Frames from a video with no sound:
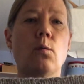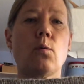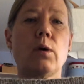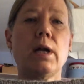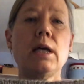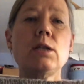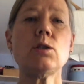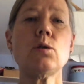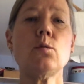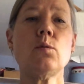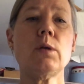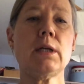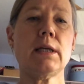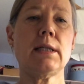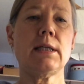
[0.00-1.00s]
What I do
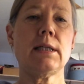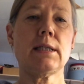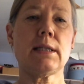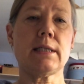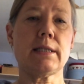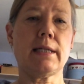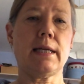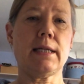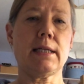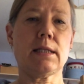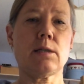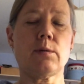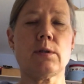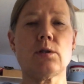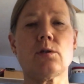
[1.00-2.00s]
when I knit Icelandic
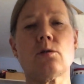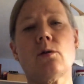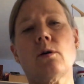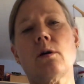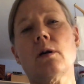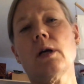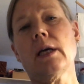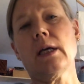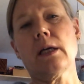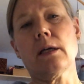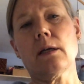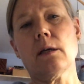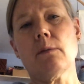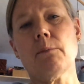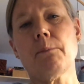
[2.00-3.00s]
sweaters or
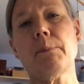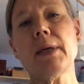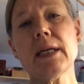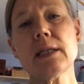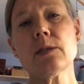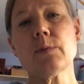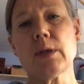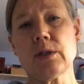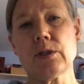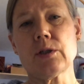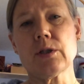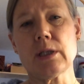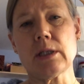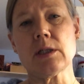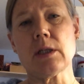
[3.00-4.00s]
big
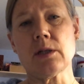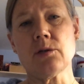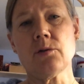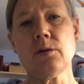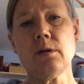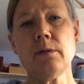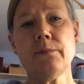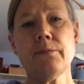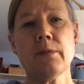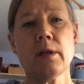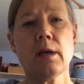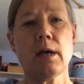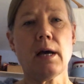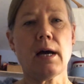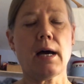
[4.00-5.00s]
sweaters in general,
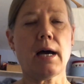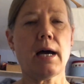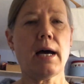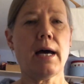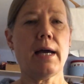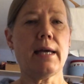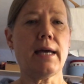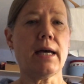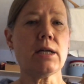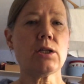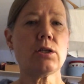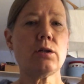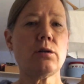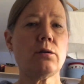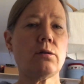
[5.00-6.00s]
I
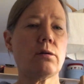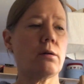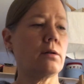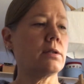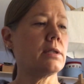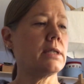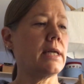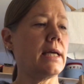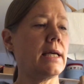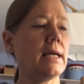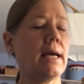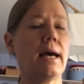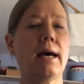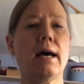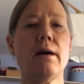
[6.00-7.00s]
actually
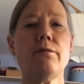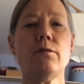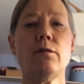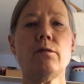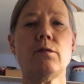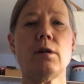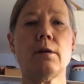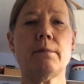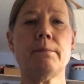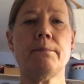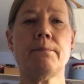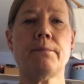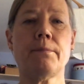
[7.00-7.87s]
take half of the